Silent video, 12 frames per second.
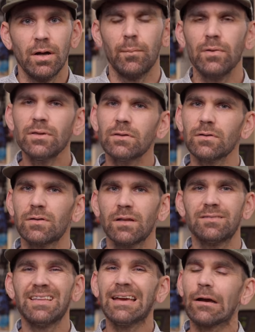Both of those
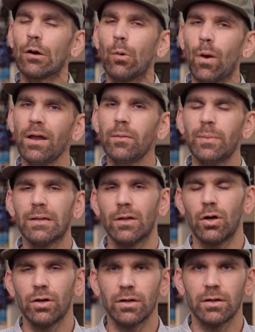guns take quite a bit
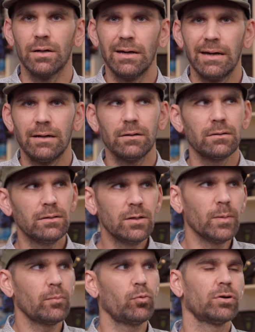longer and are a little
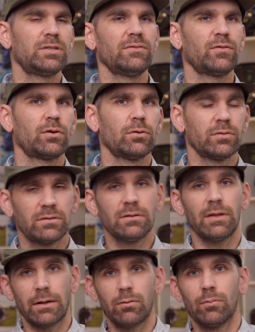bit more difficult to
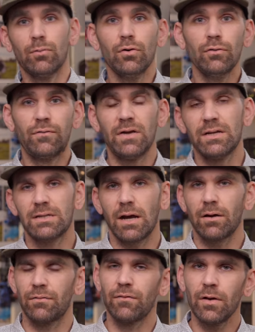like remove the
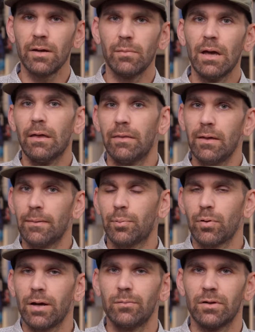entire frame than the
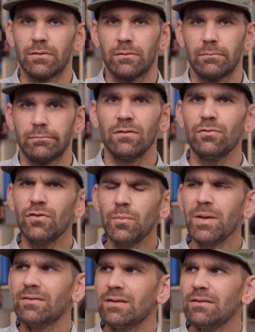Prime is. So it just
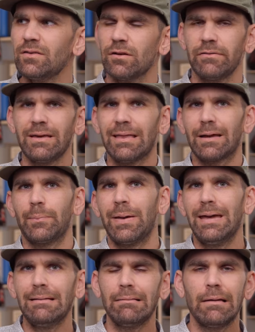makes it easier. If you get like
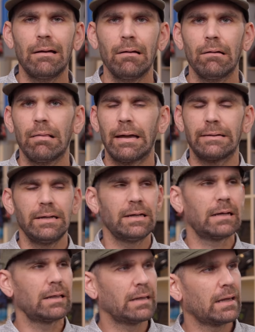paint in there or like need
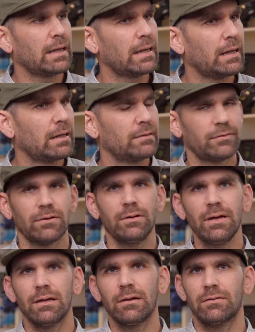to clean eyes or,
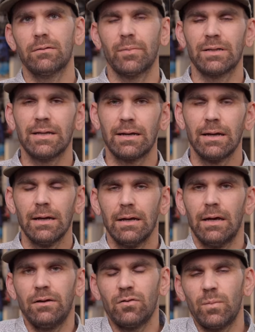you know, something like that,
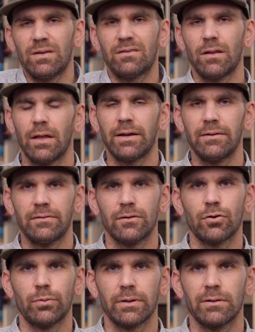it just makes it a lot easier
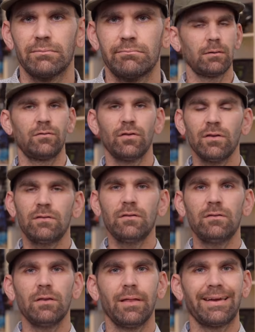and quicker. So this
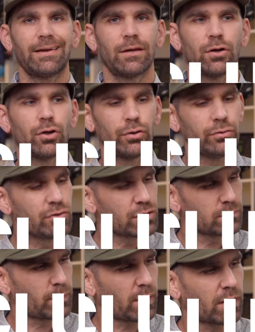is the like
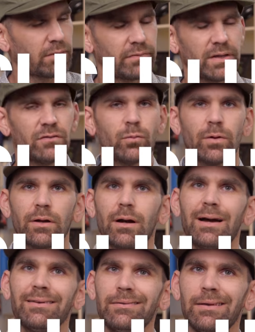conclusion part of this, whether
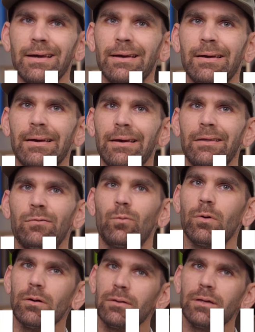I say it's
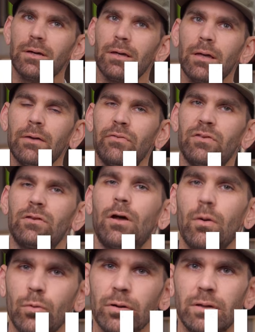worth it, if it's
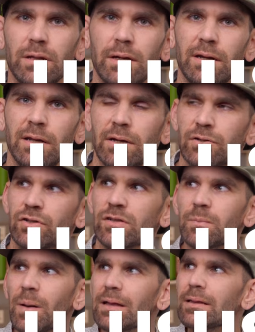not worth it,
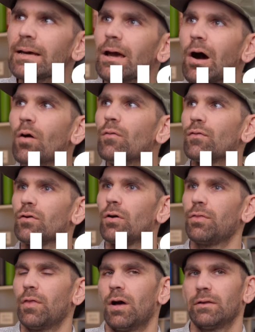just my like
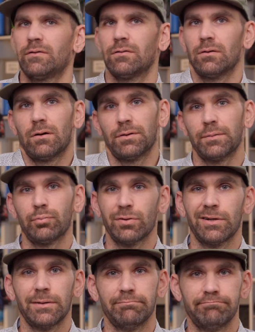overall thoughts on the
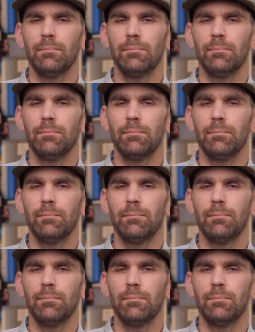Prime.